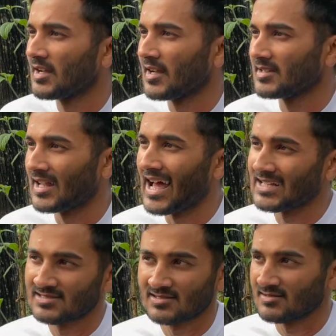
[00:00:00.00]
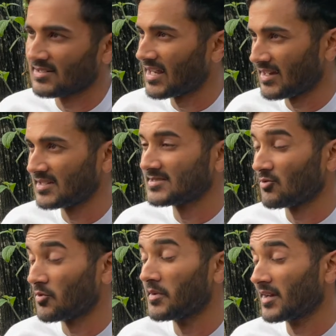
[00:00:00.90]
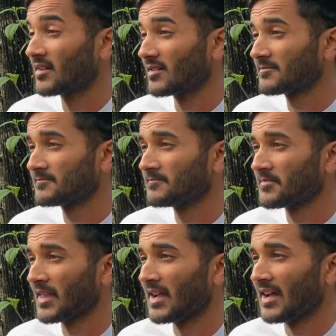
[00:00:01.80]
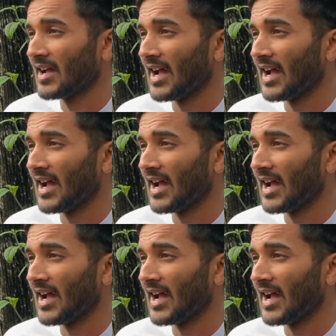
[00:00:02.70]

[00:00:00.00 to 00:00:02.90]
in the last 10 days that we've been here. Mm-hmm.